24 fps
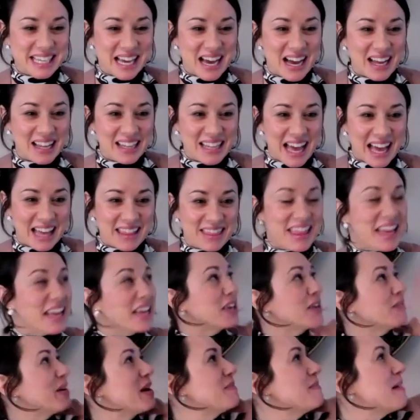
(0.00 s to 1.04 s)
I'll add. Thank you
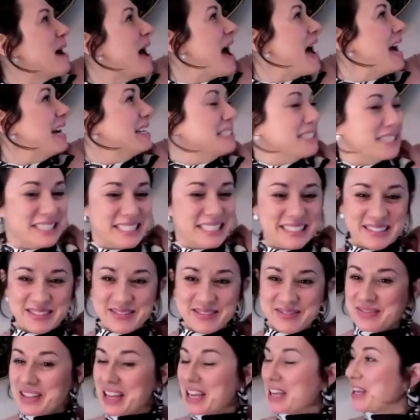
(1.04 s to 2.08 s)
very much.
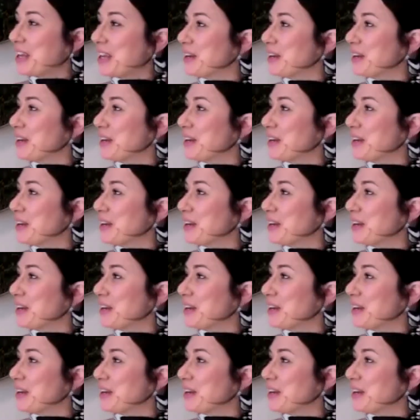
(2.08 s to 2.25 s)
Thank you.